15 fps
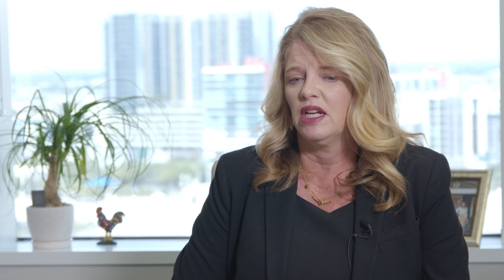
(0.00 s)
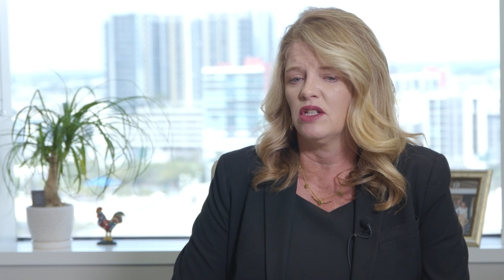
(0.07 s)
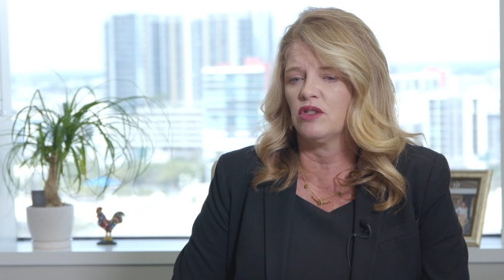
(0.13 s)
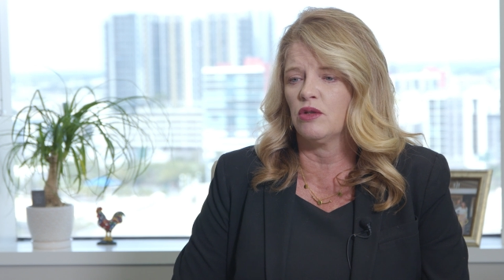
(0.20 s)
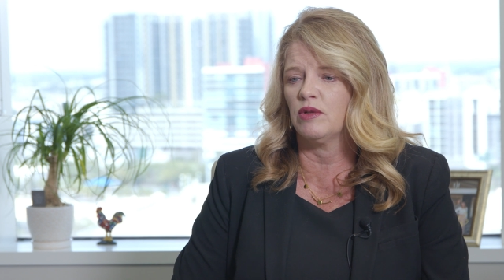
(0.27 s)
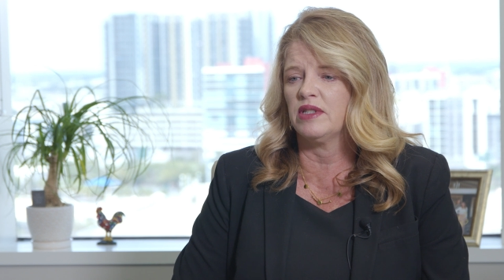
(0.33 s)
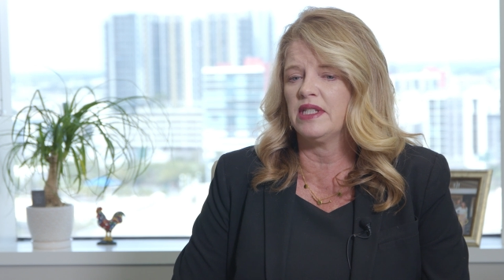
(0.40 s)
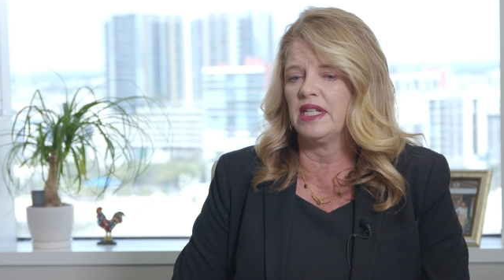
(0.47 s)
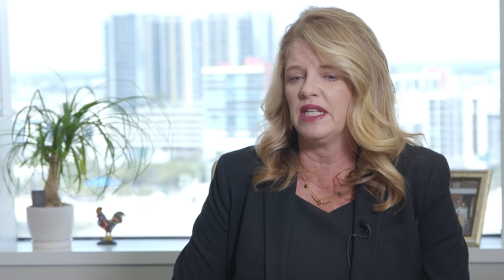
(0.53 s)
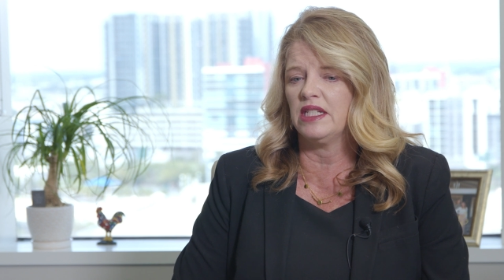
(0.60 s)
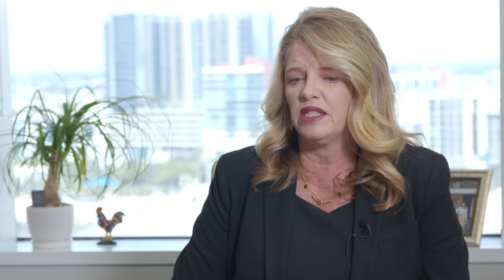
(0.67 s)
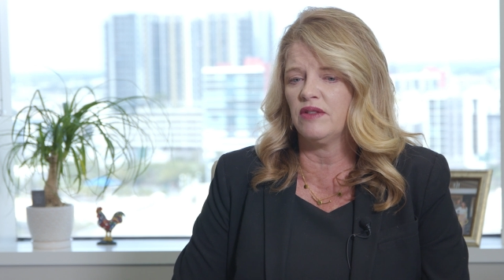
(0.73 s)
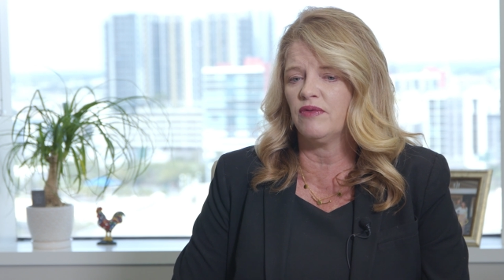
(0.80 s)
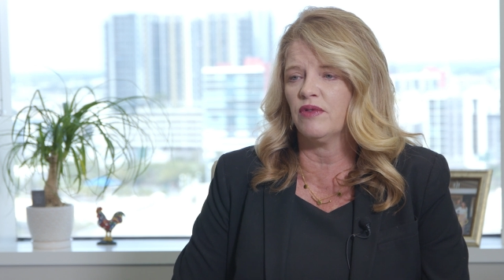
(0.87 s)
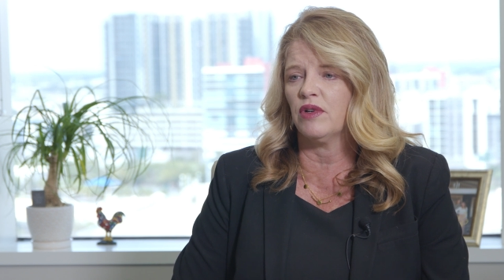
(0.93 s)
So it's
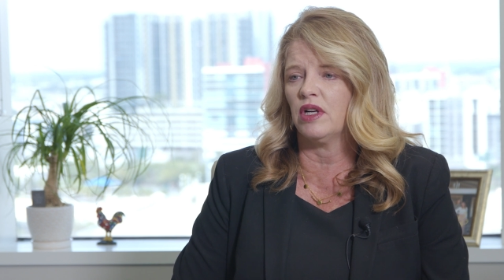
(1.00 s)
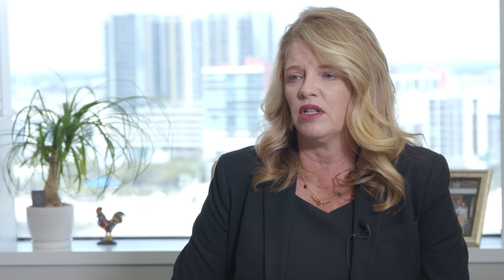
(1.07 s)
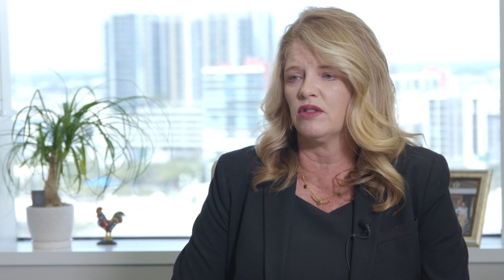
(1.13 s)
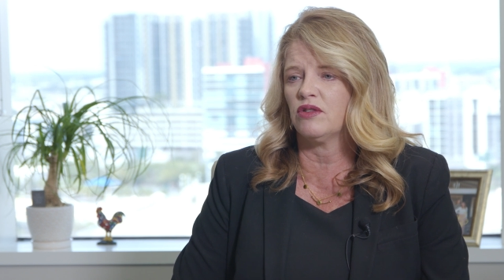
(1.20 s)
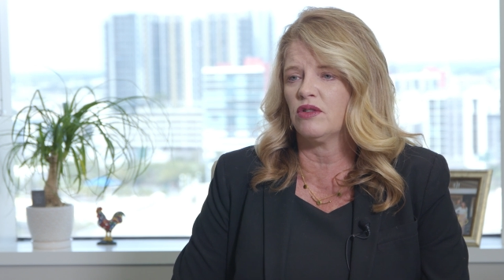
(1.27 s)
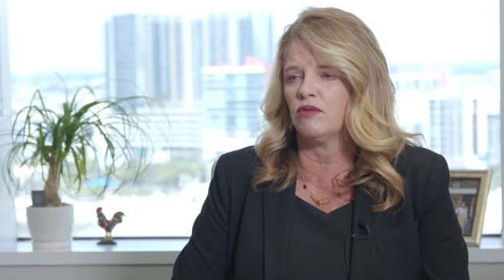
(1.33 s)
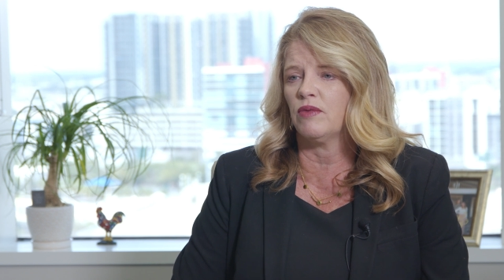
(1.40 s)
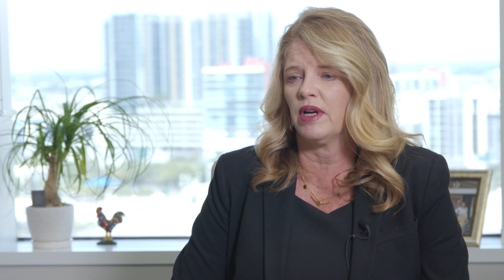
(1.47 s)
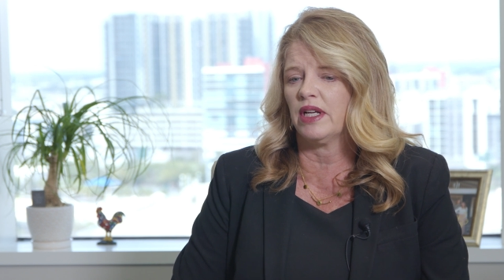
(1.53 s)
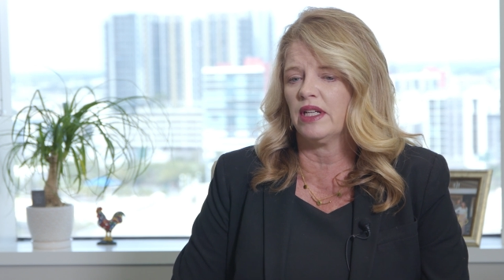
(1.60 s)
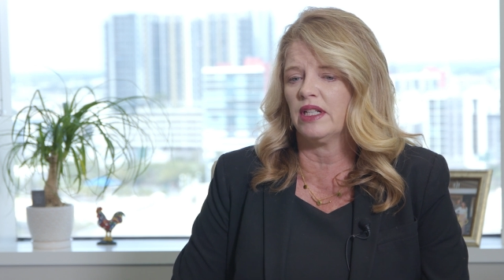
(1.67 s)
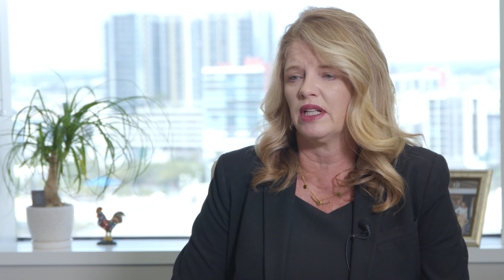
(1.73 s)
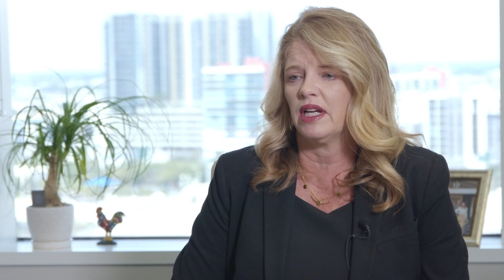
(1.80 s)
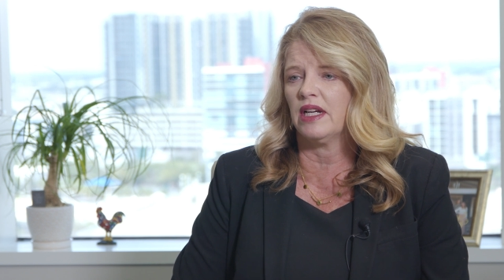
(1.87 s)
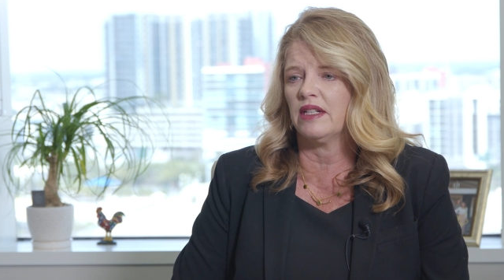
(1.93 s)
easy for us to
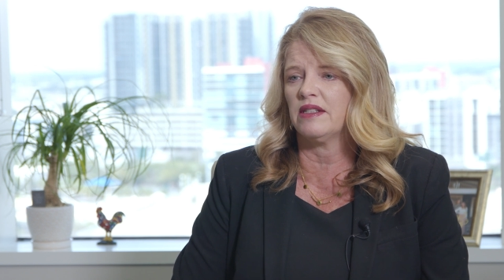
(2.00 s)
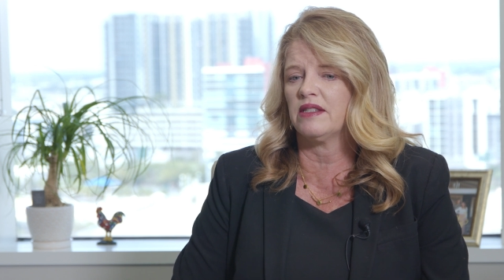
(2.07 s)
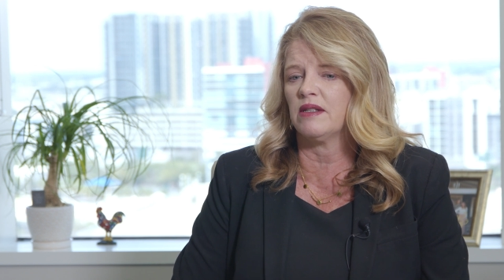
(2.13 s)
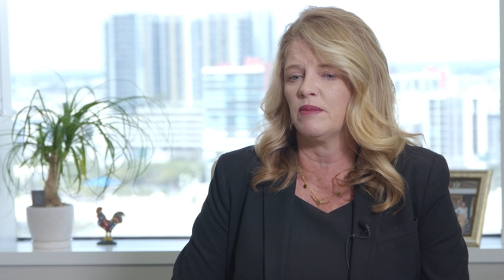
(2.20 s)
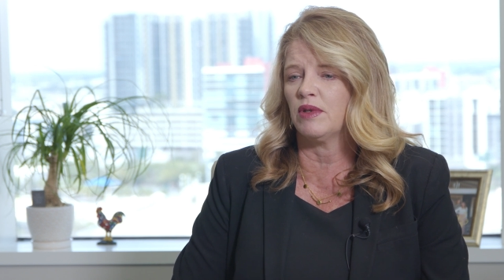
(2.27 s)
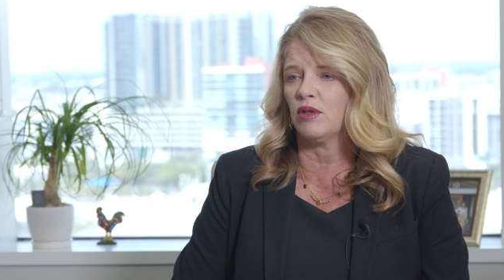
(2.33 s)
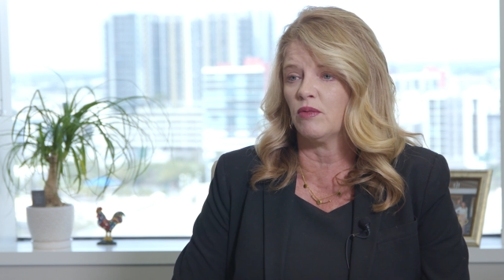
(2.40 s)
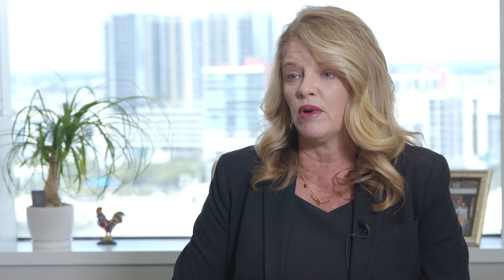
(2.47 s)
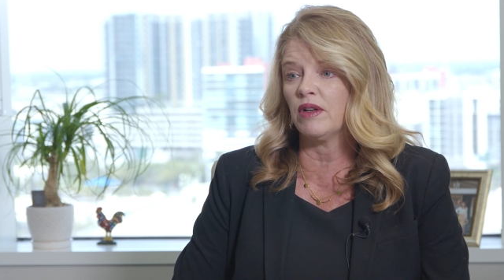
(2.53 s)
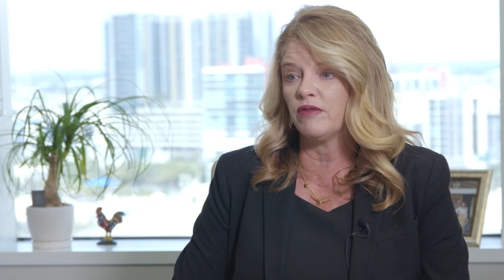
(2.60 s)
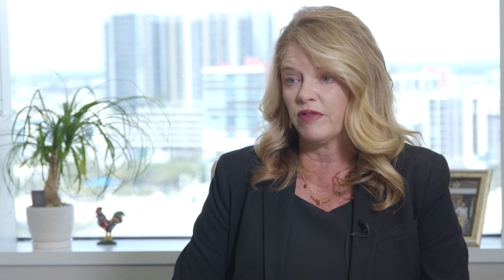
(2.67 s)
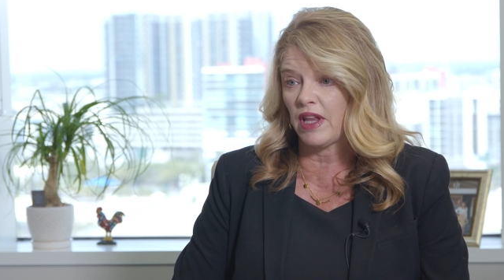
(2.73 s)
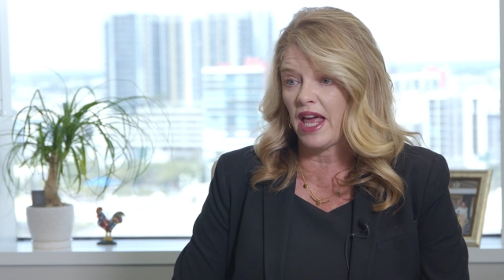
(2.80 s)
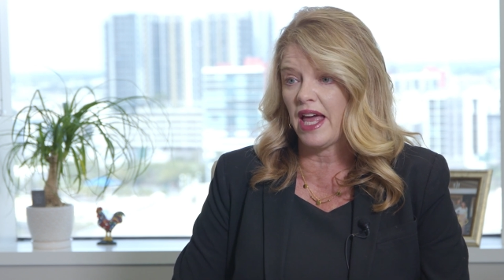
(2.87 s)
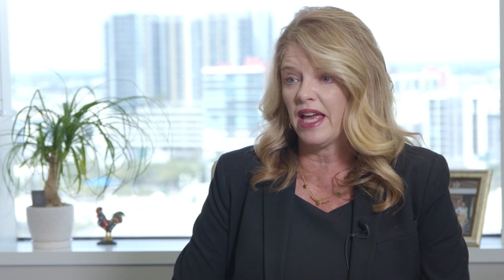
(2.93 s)
recognize some of the red
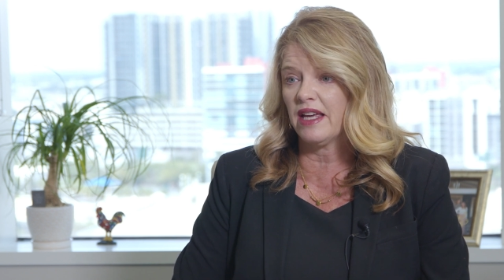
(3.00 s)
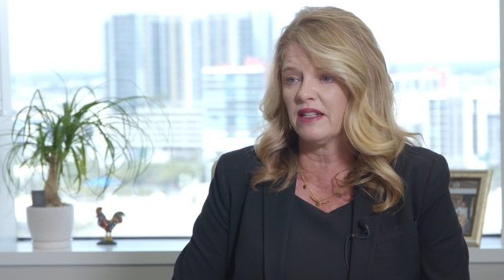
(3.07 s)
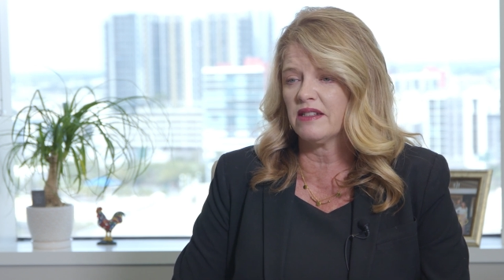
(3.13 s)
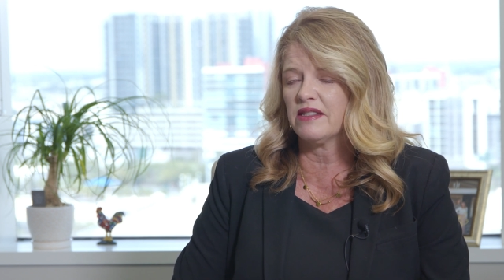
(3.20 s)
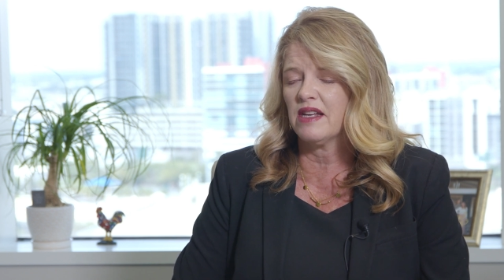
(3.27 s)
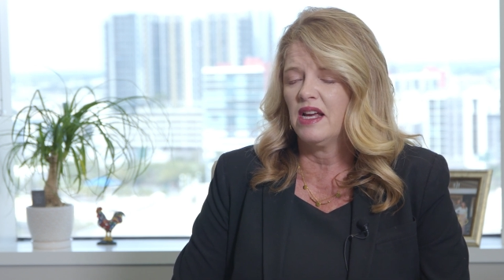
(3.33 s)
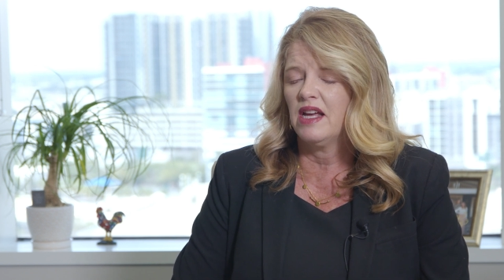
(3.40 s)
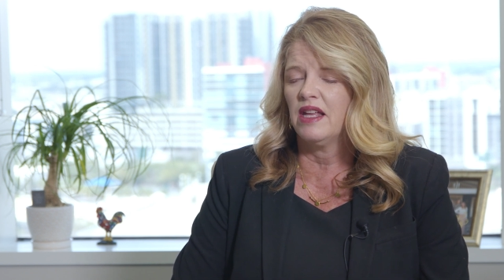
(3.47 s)
flags